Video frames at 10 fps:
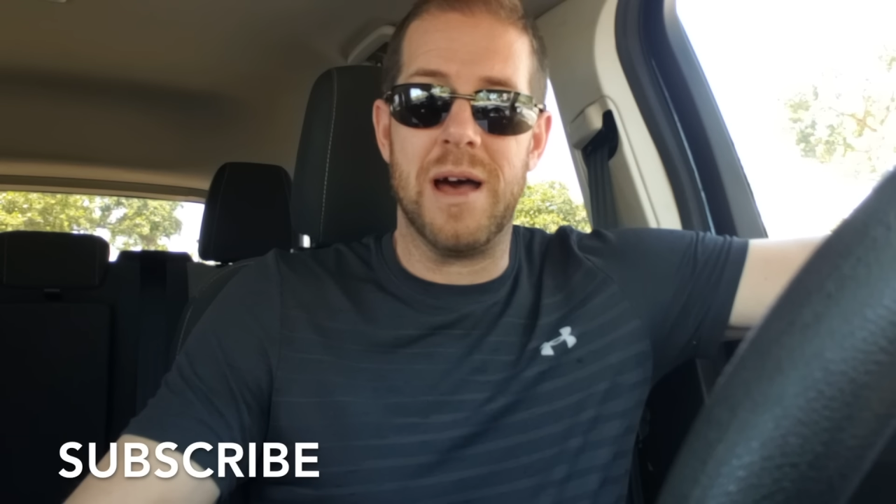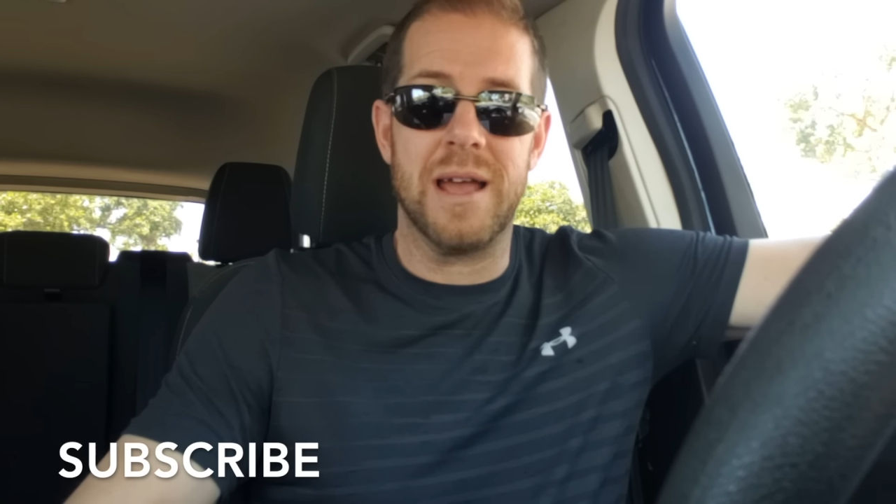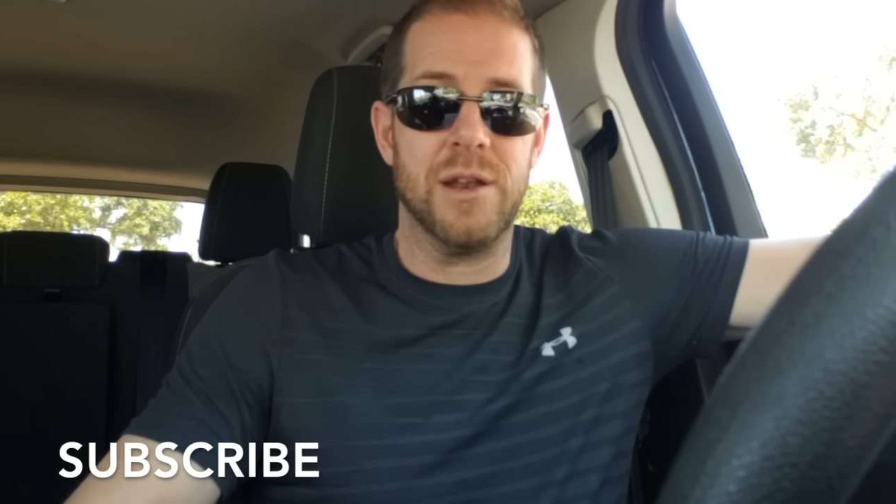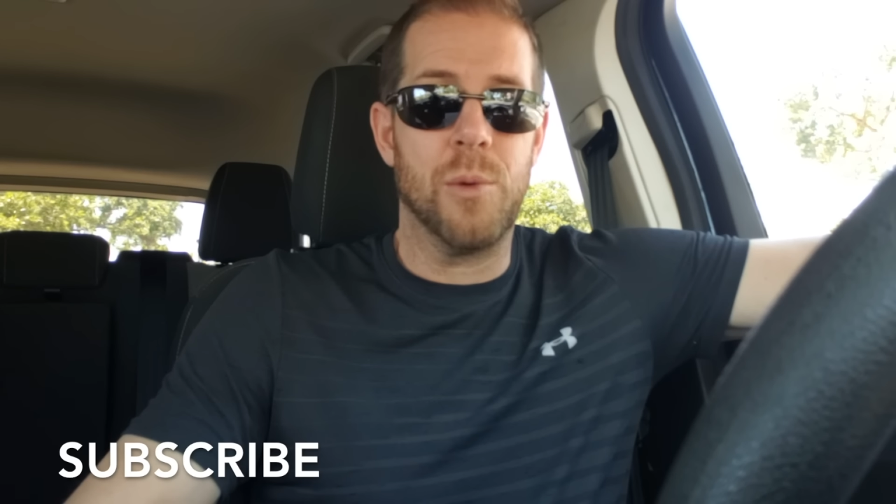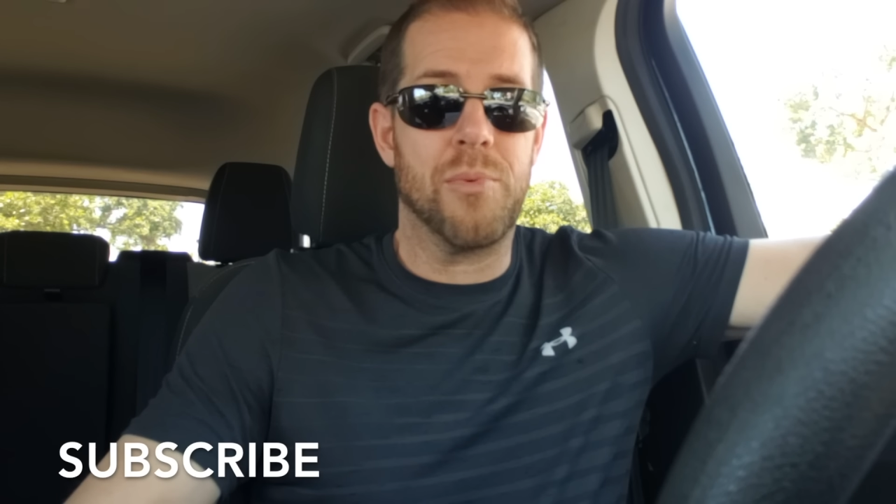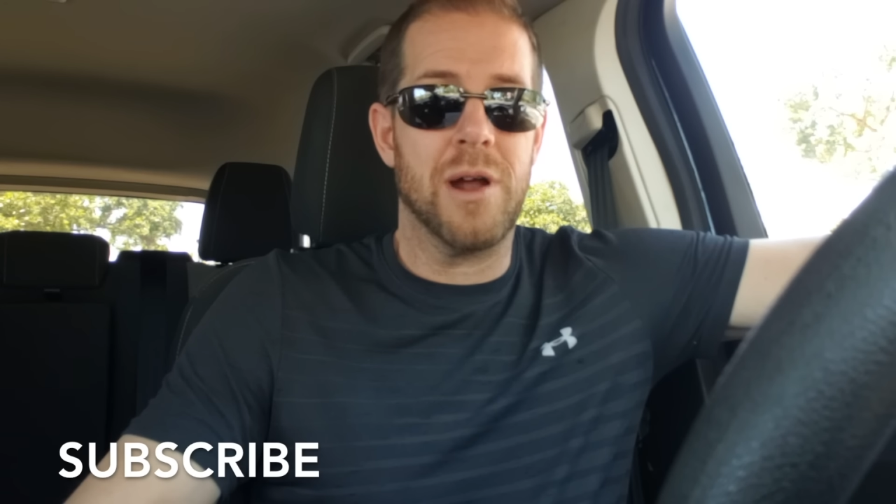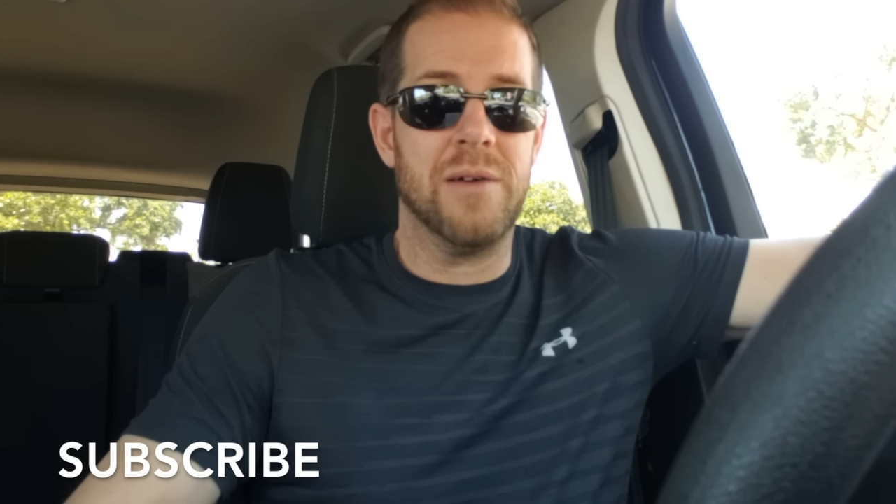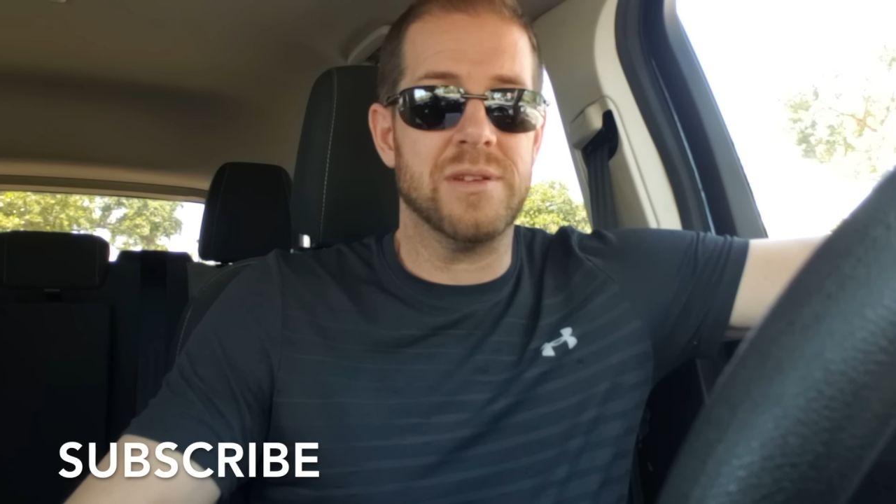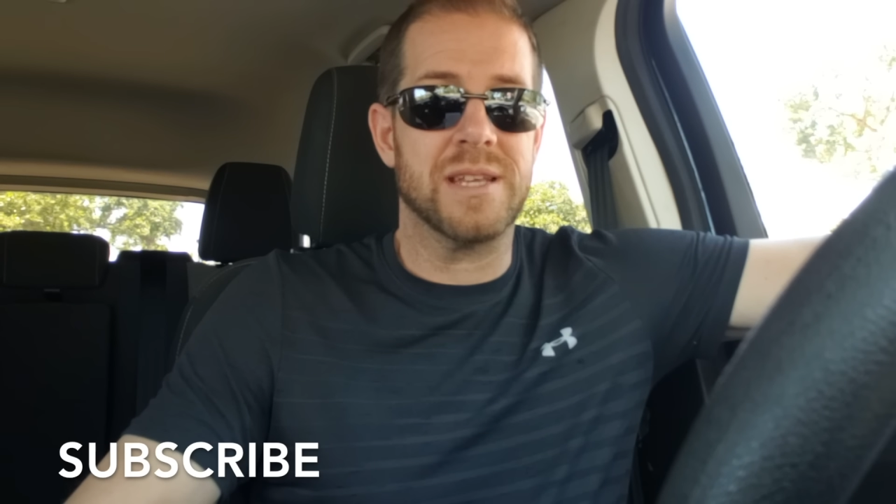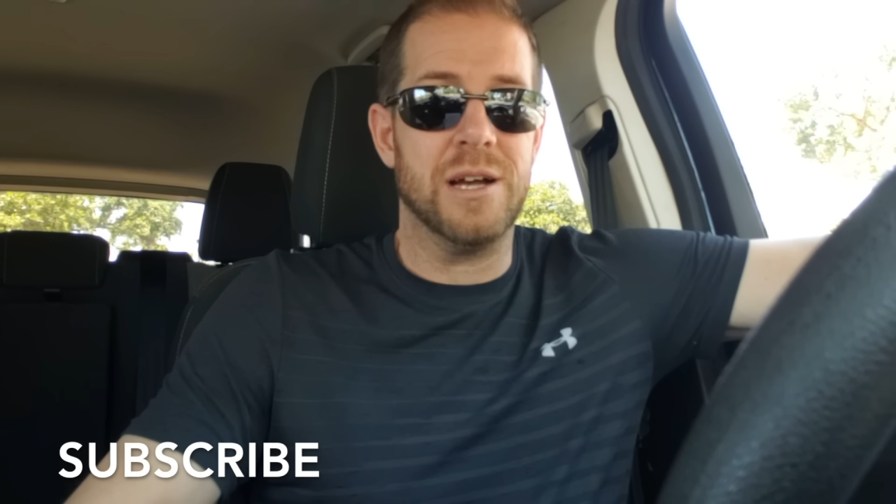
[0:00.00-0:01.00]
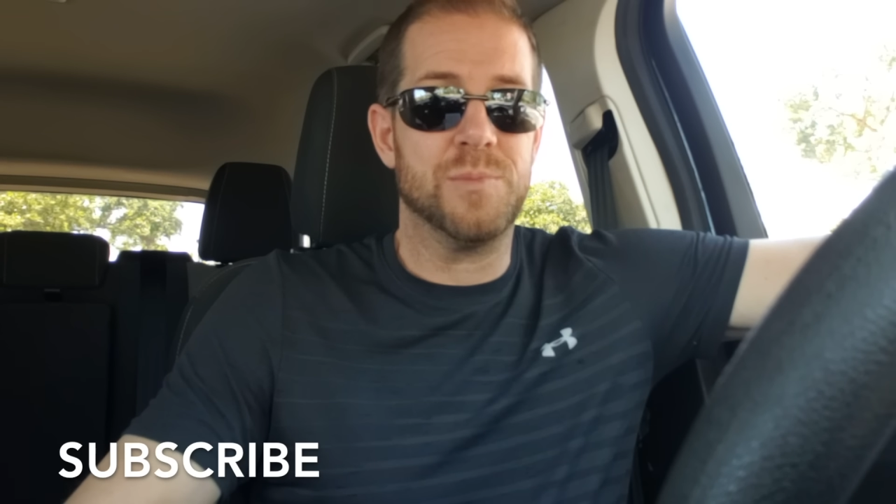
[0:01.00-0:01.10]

I got no problem. This guy's